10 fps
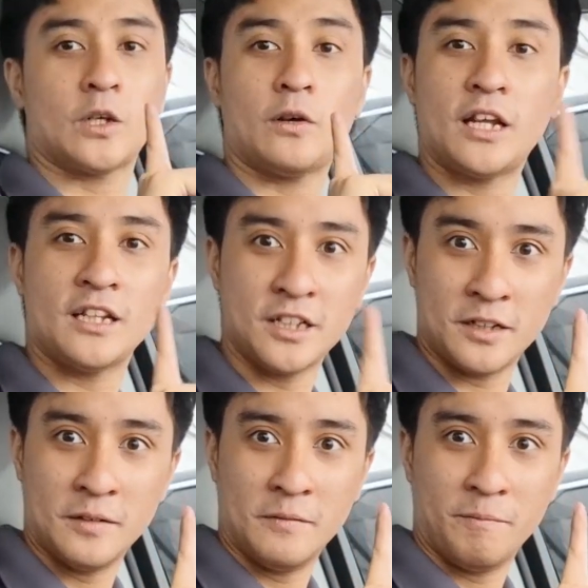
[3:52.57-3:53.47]

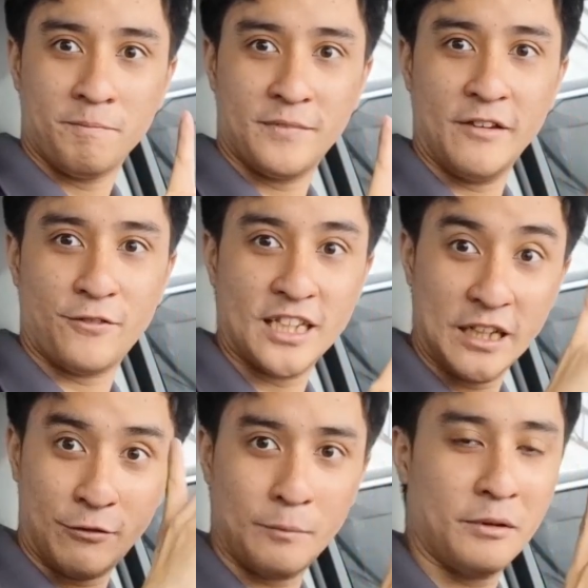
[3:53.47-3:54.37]
another difference
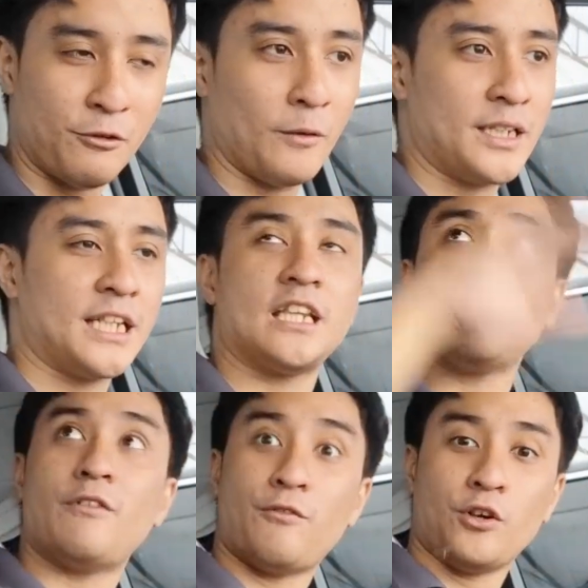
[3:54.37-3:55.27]
even before we set
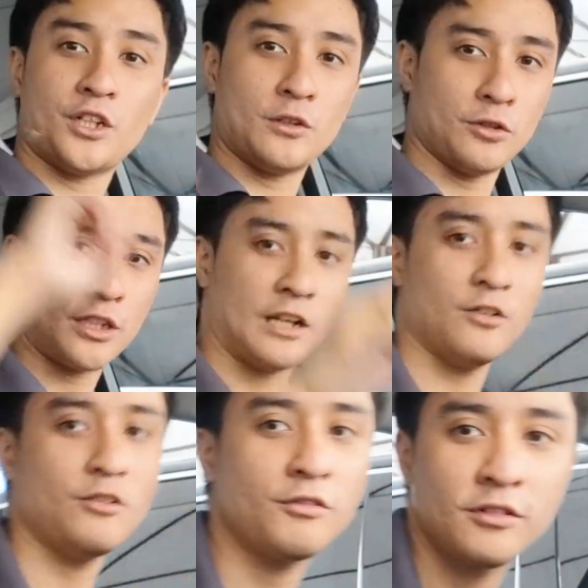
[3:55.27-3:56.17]
up, of course, no
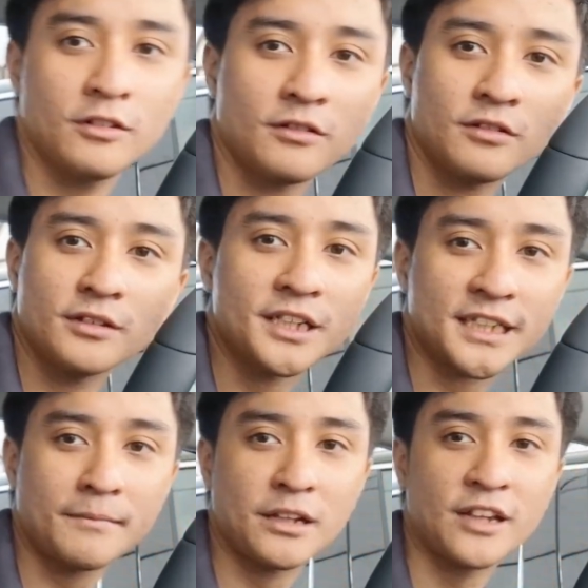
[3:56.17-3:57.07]
sunroof. This
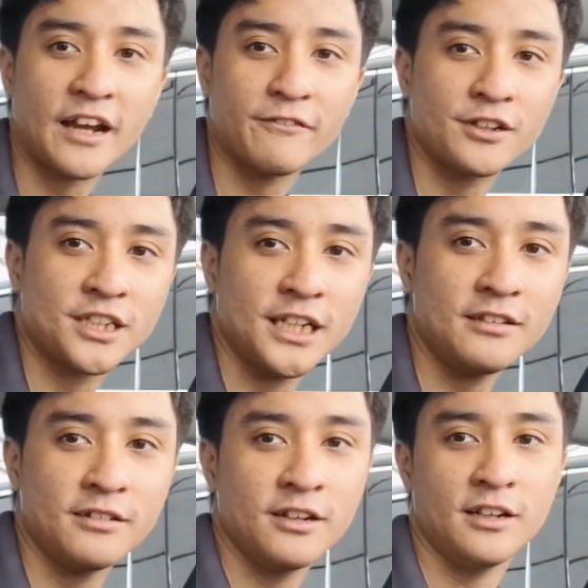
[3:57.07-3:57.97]
time the driver's seat
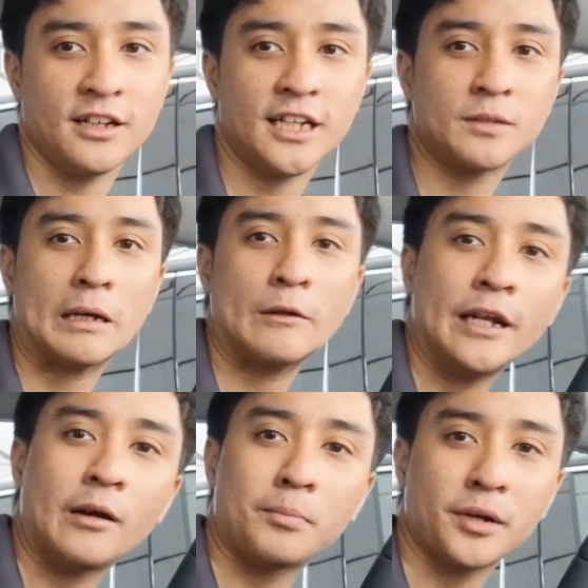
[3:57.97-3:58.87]
gets
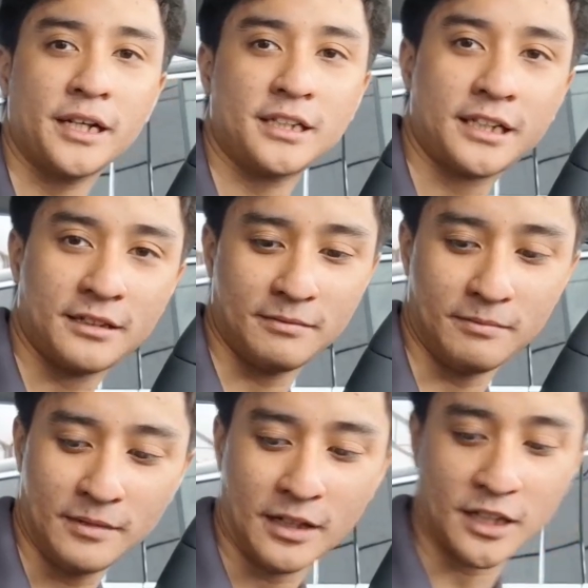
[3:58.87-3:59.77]
manually operated
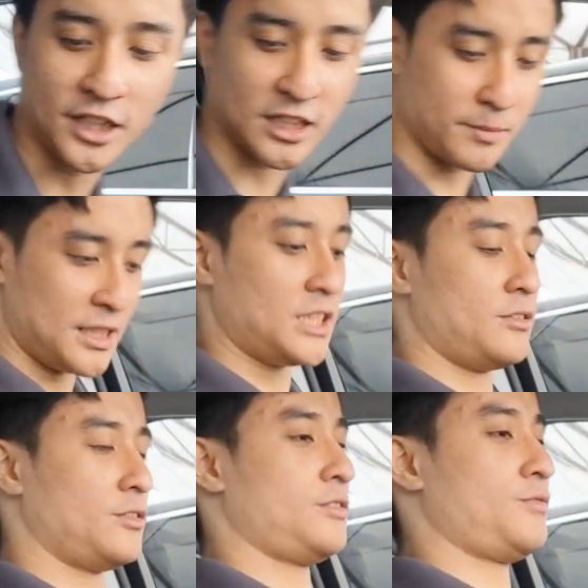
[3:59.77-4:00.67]

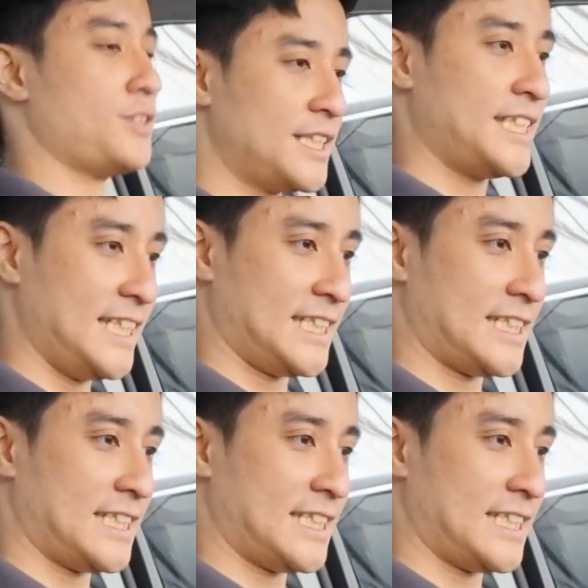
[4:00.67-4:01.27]
adjustments for the seat.